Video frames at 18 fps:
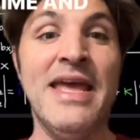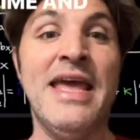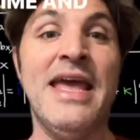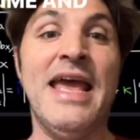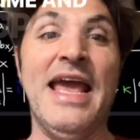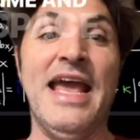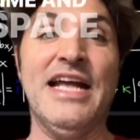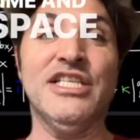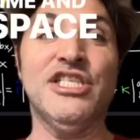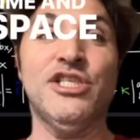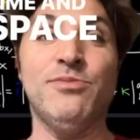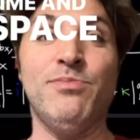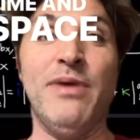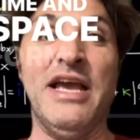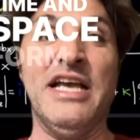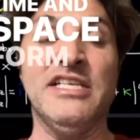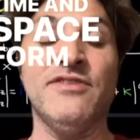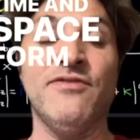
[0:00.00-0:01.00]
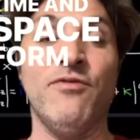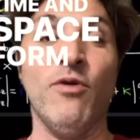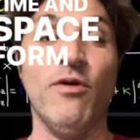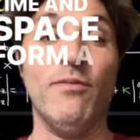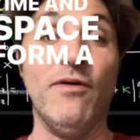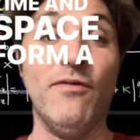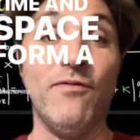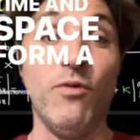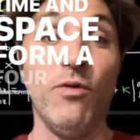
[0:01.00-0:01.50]
and space form a
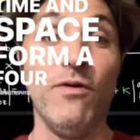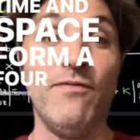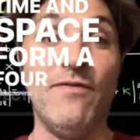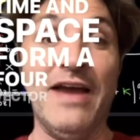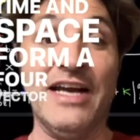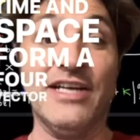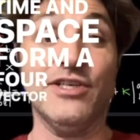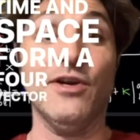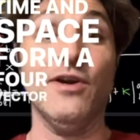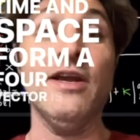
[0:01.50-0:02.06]
4-vector,